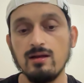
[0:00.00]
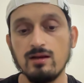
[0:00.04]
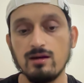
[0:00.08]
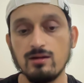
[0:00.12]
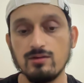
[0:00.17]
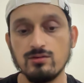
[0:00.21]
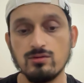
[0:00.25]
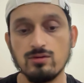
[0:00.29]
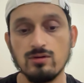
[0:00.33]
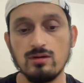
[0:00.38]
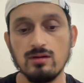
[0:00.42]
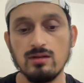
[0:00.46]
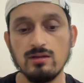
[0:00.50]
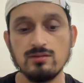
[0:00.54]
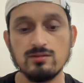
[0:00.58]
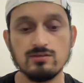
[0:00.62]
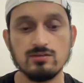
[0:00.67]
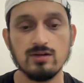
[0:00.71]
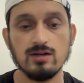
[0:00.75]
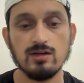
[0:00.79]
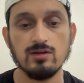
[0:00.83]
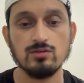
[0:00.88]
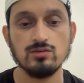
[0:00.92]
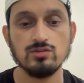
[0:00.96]
So let's
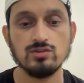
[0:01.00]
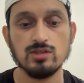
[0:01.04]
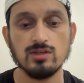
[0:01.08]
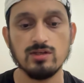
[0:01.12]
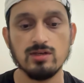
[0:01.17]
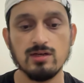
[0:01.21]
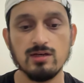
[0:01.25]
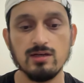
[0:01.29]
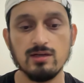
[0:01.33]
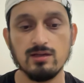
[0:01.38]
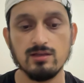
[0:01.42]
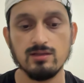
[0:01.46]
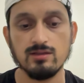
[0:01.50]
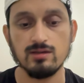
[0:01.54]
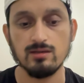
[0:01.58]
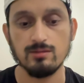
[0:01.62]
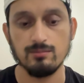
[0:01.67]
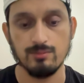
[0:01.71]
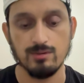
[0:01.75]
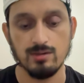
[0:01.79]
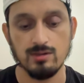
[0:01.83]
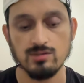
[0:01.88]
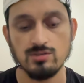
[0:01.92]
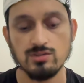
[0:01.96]
try to generate another
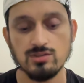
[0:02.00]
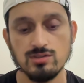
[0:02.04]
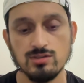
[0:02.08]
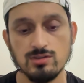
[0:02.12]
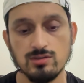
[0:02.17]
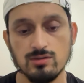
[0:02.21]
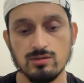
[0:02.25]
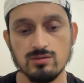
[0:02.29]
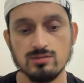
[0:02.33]
image,